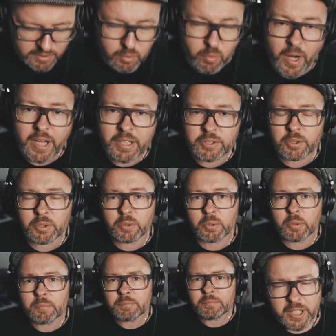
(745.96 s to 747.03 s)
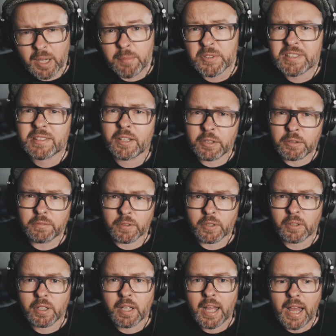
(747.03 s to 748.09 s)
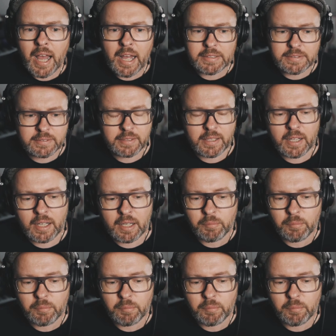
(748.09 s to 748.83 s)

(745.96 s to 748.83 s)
as a way to become skillful at